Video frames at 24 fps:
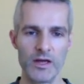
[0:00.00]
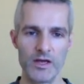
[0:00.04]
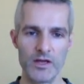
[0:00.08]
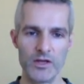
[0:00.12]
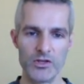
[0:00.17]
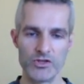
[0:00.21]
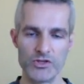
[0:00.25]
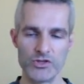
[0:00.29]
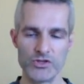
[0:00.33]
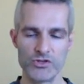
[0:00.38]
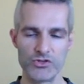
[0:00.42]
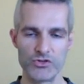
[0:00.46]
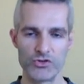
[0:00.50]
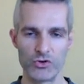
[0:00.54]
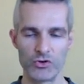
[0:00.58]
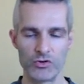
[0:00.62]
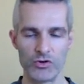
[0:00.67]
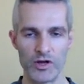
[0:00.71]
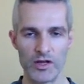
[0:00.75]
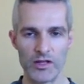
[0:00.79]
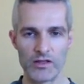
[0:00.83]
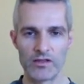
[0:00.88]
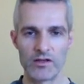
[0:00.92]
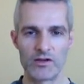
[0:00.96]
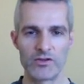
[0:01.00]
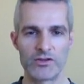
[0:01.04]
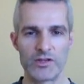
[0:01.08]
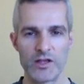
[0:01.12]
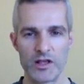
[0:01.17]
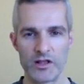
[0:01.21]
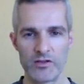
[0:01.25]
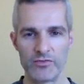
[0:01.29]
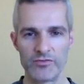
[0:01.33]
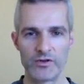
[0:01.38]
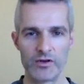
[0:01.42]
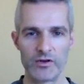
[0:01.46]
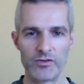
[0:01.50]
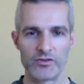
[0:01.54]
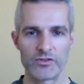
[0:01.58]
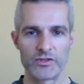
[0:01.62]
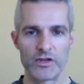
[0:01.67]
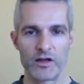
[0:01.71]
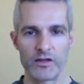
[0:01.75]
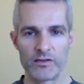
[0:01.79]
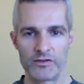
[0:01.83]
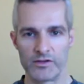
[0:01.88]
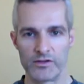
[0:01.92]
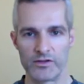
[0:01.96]
storing their cell phones
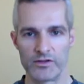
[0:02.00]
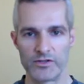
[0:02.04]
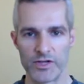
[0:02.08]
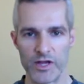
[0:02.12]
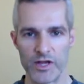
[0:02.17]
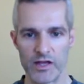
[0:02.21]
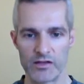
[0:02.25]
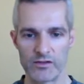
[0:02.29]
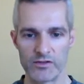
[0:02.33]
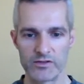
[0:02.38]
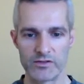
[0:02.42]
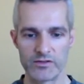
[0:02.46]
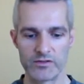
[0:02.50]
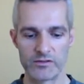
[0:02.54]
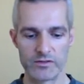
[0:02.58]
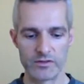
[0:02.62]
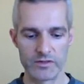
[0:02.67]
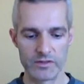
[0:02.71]
on their chest.